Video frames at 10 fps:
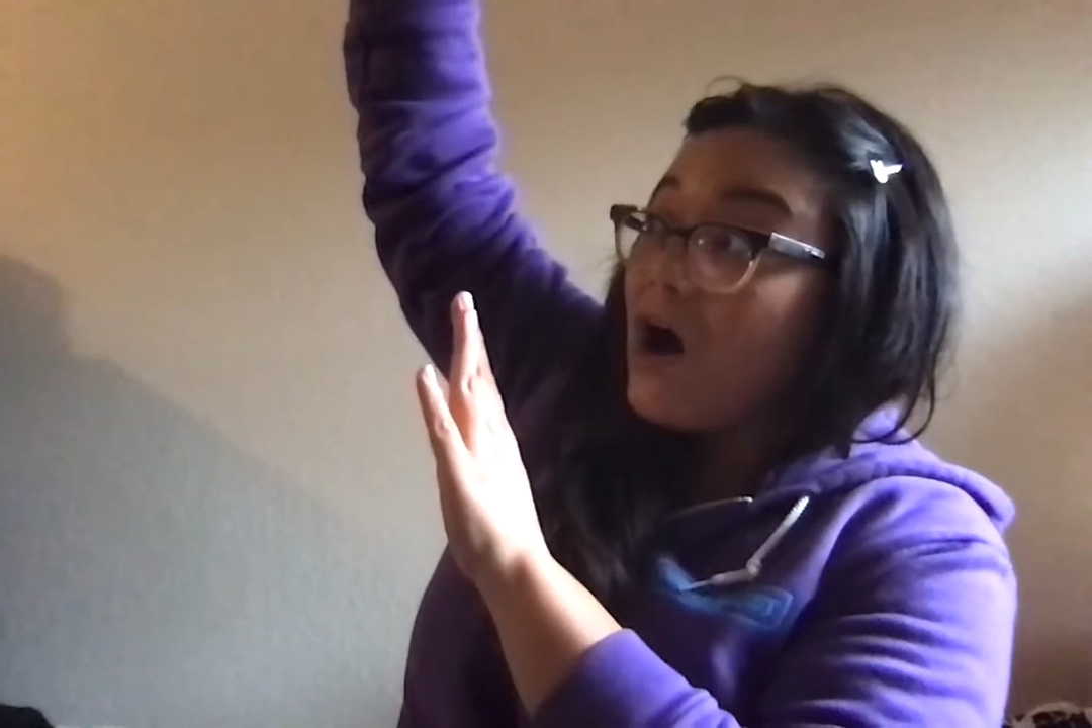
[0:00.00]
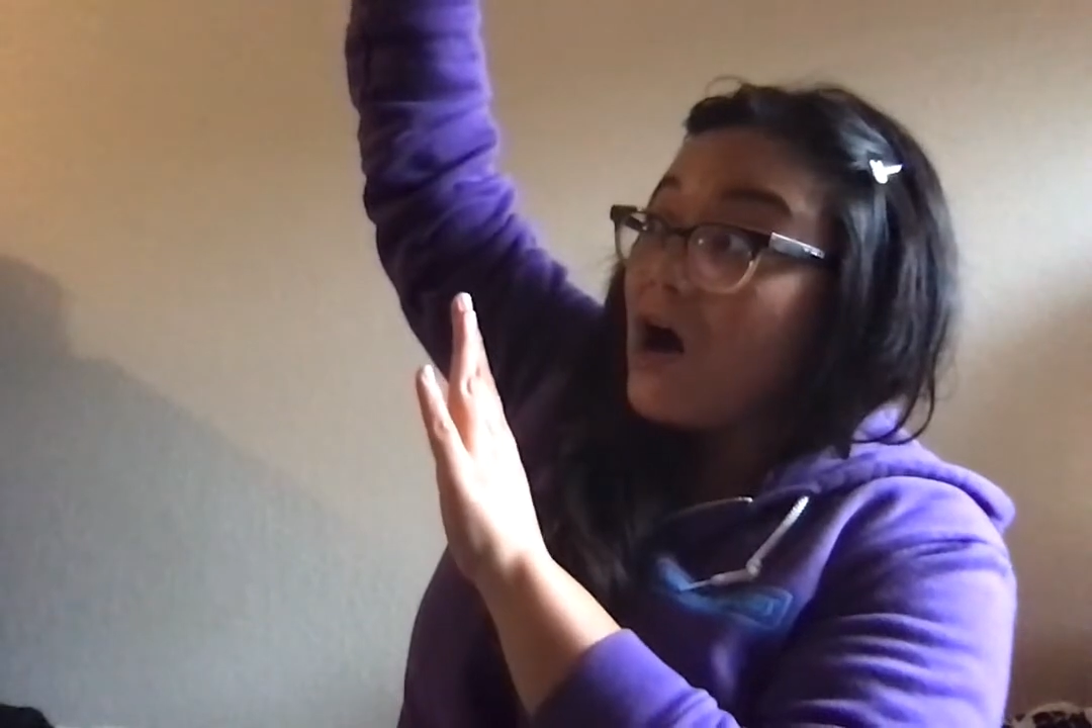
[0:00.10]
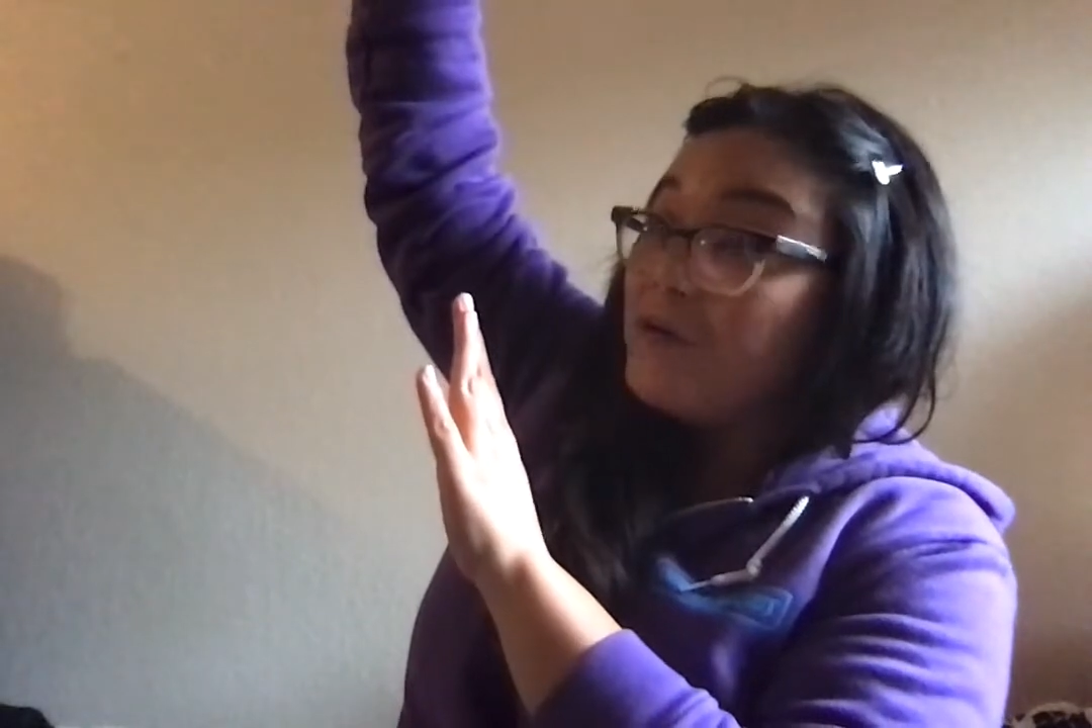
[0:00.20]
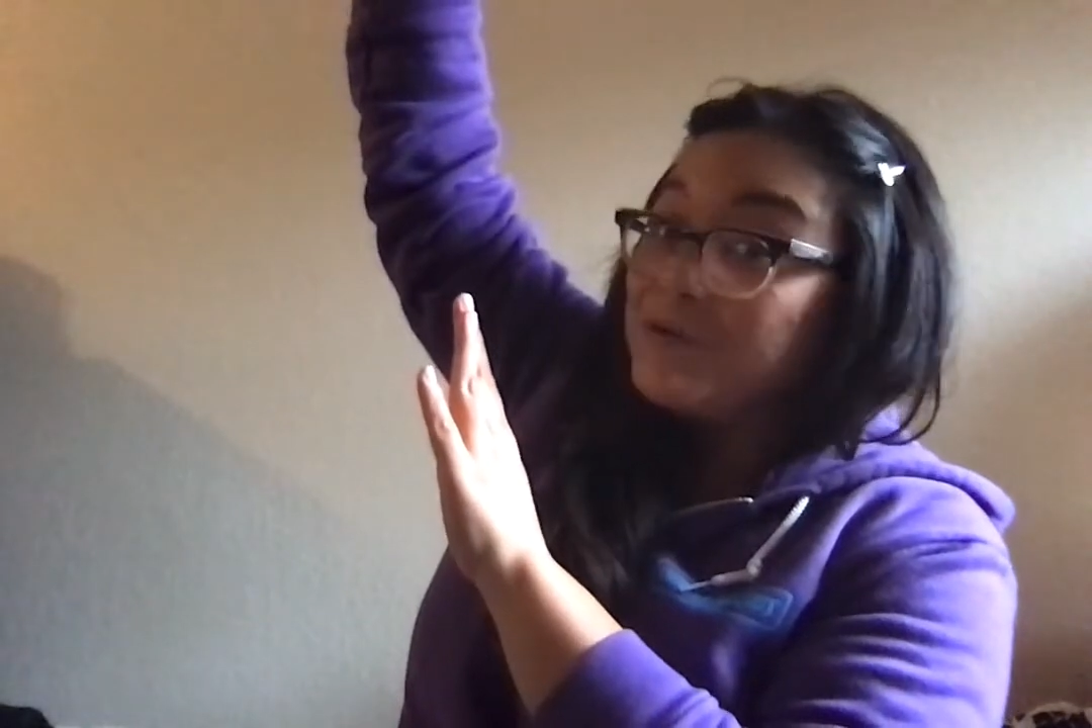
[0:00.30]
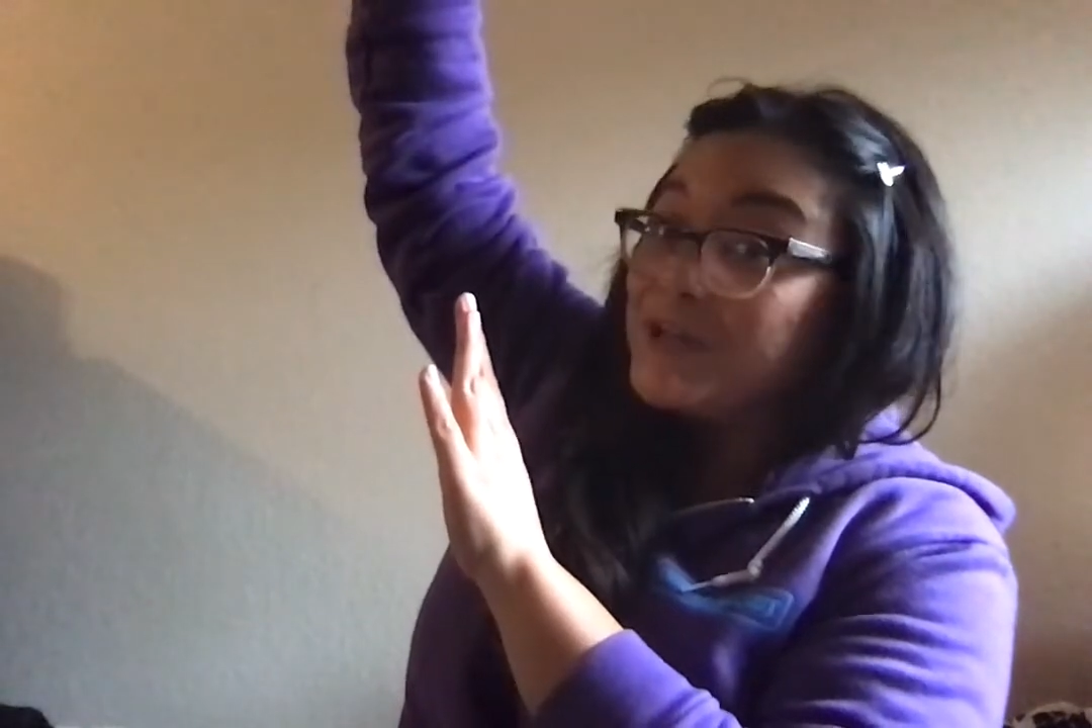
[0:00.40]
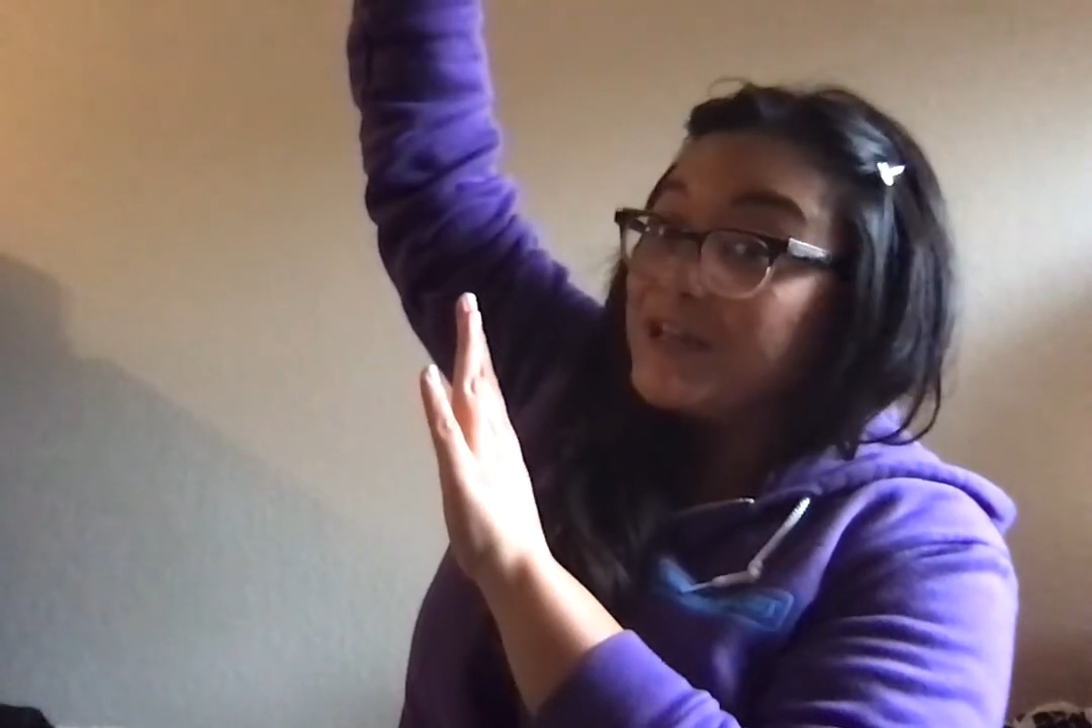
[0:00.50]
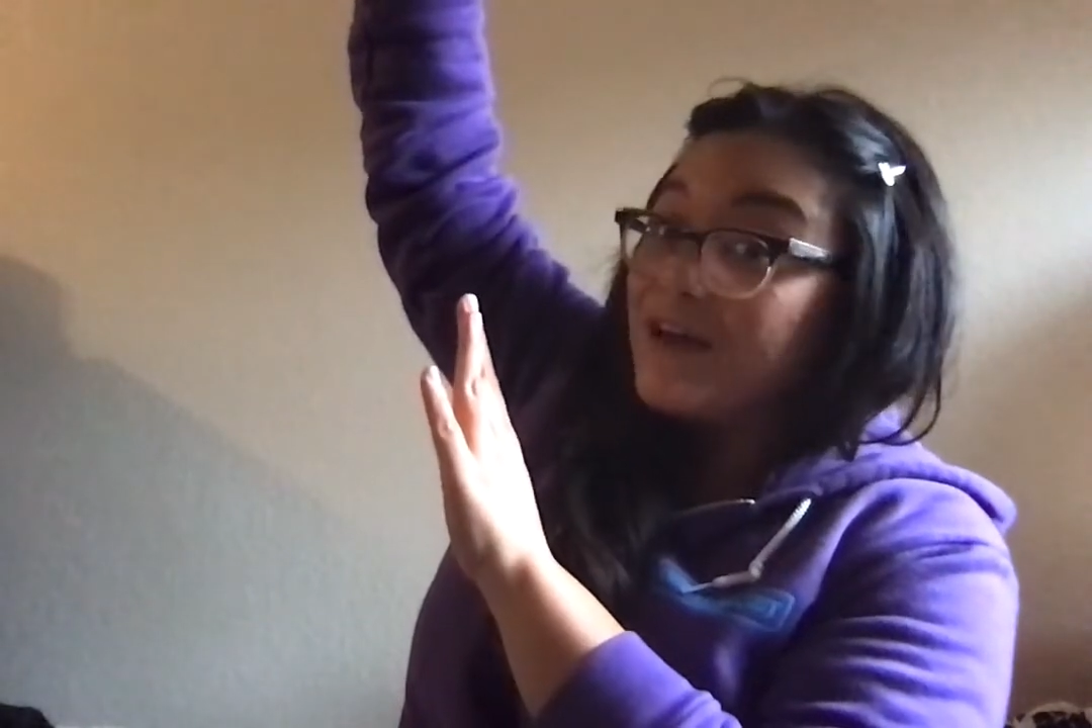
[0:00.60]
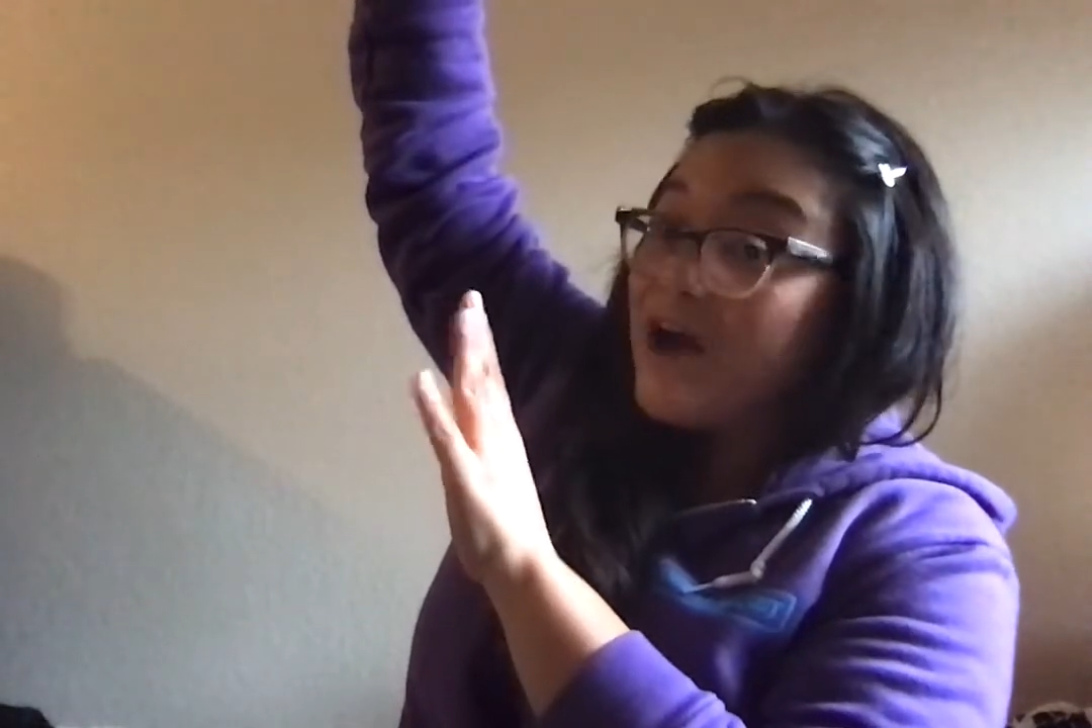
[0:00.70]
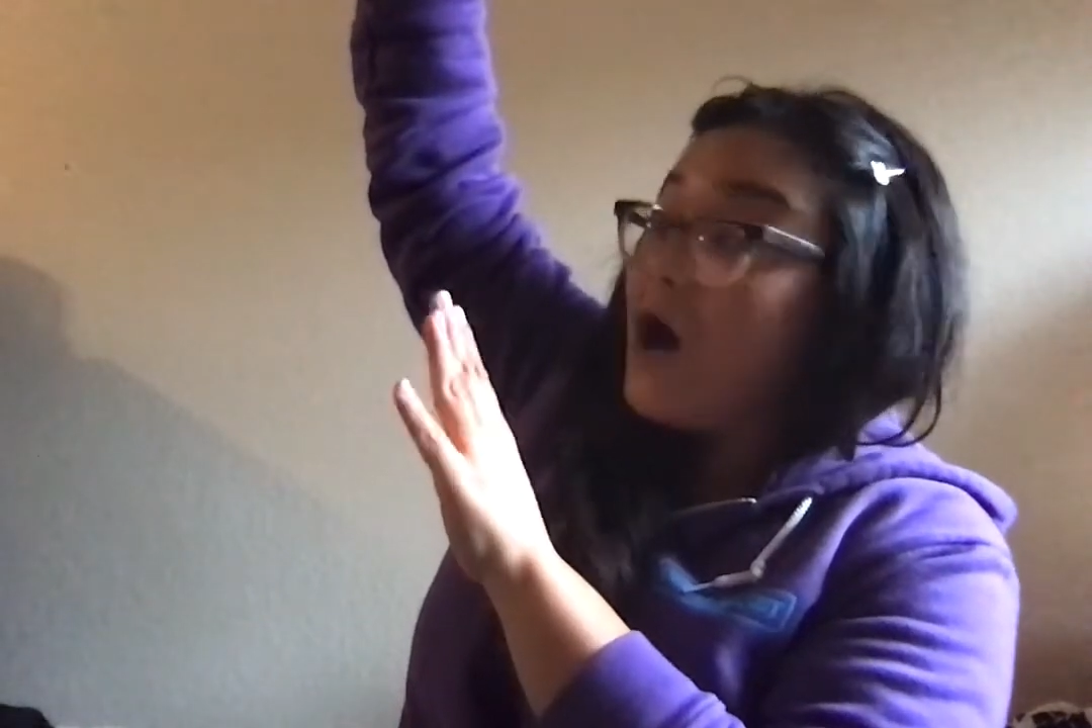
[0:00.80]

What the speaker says: Maybe like that.